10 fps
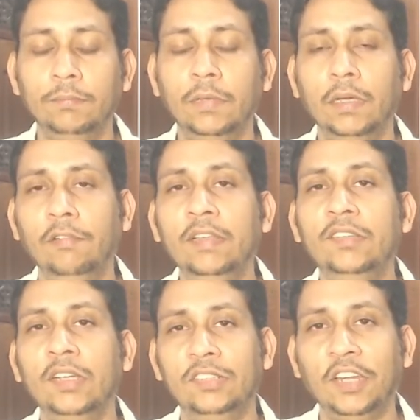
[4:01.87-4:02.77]

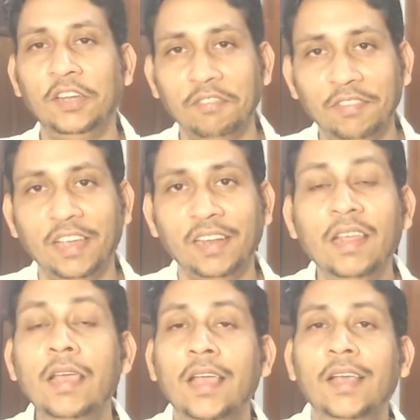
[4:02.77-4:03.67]
research that you have done.
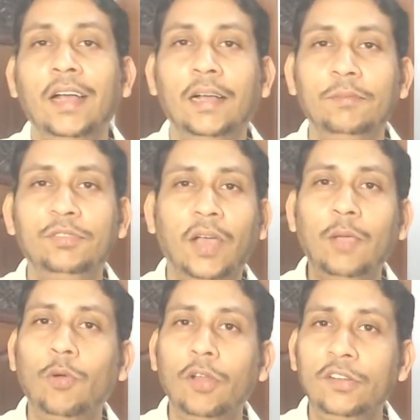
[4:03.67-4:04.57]
So I
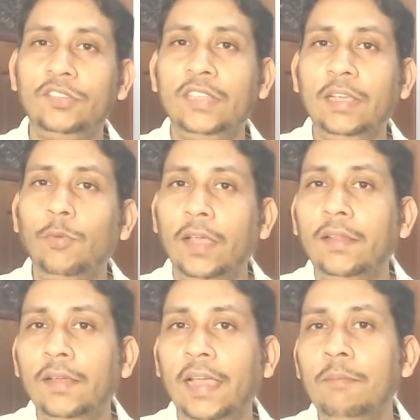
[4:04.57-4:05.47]
wanted to see
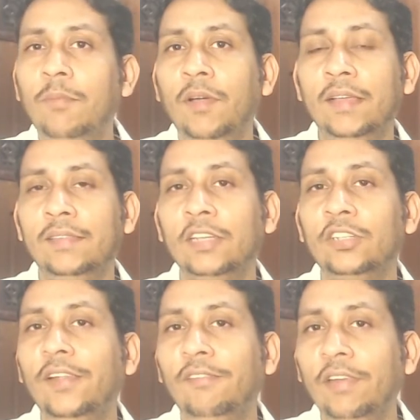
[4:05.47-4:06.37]
whether Ember has
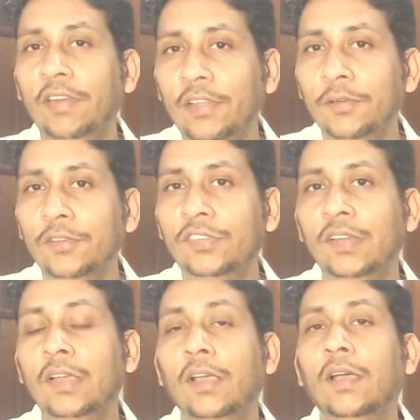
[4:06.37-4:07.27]
actually reduced
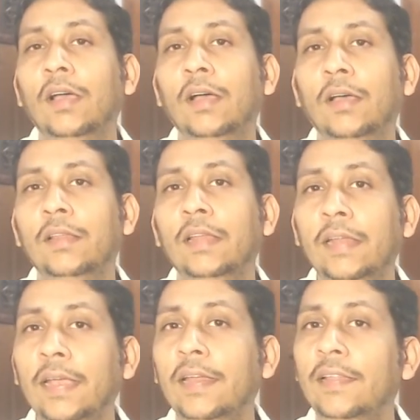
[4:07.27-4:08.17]
the
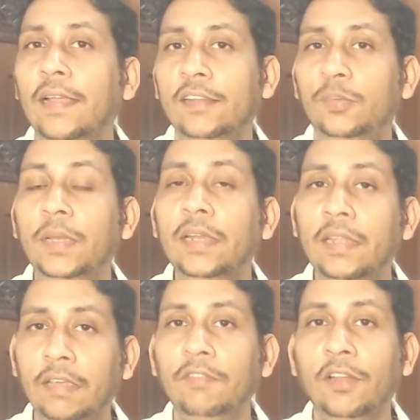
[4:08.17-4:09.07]
DNA that's been
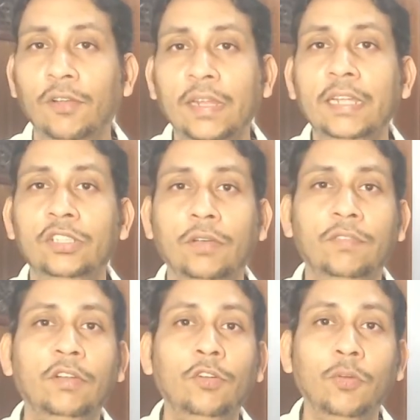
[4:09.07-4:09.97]
given on each of
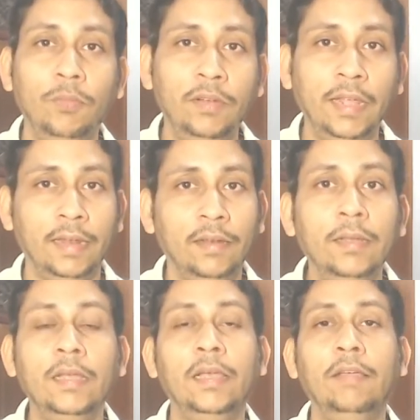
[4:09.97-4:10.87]
the troop dead.
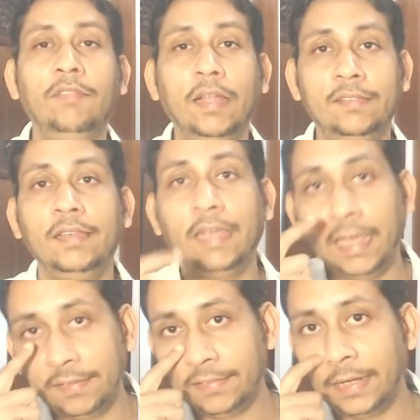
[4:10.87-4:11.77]
If that's the
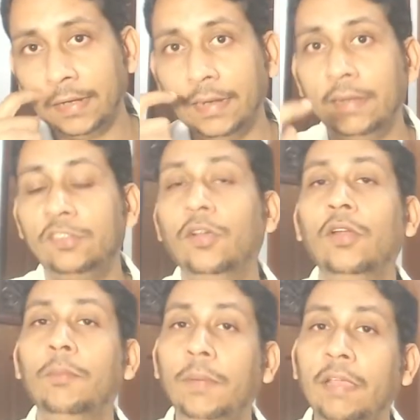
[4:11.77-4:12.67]
case, then it's going
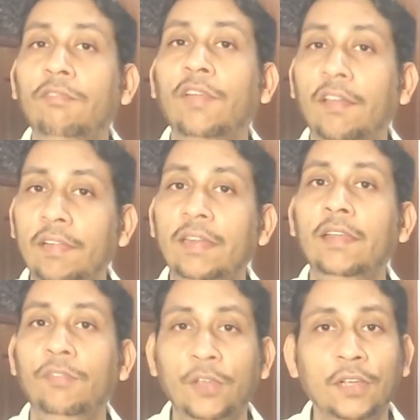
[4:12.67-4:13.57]
to be very
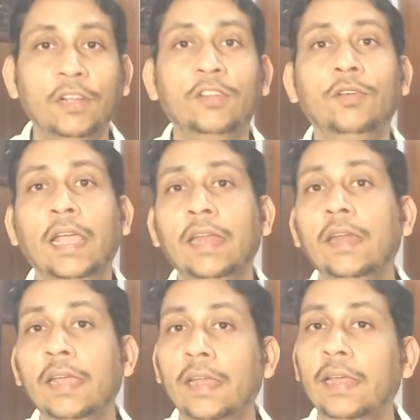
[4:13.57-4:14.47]
difficult to gain
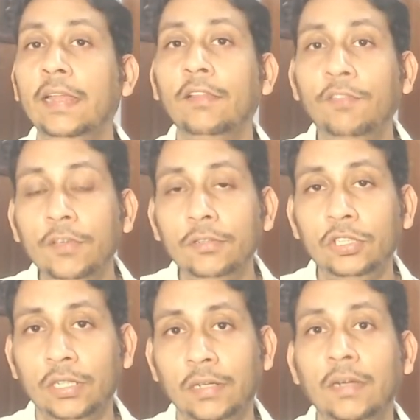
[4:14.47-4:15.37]
DNA in the future,